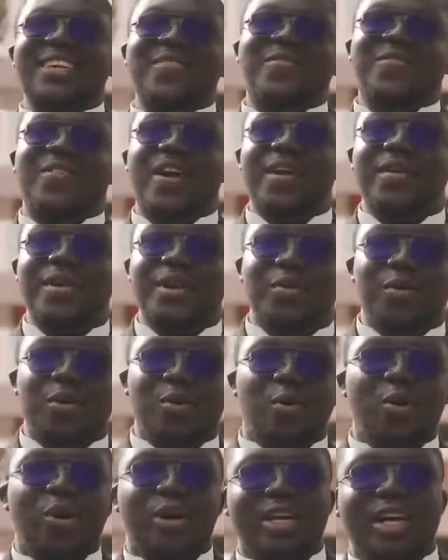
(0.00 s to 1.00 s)
very
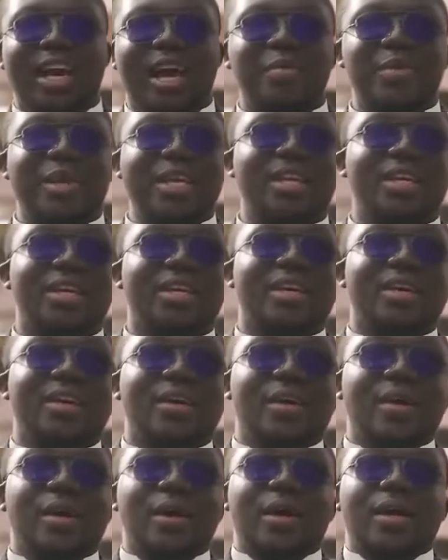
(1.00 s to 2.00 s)
rewarding. I mean,
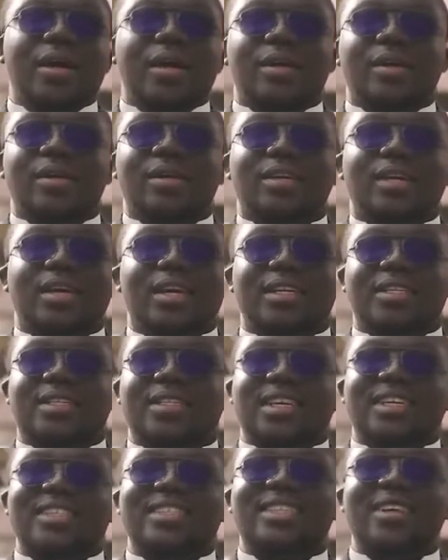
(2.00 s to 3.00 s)
it's,
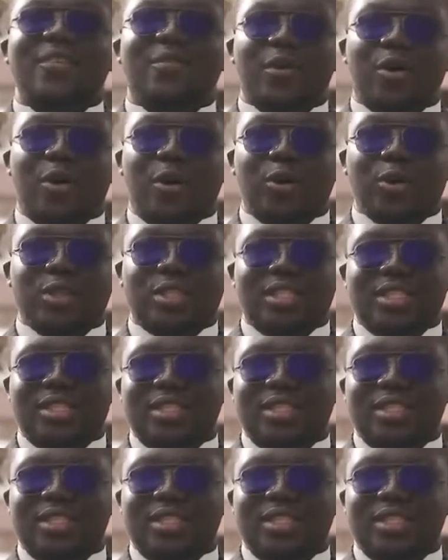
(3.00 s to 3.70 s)
it's difficult.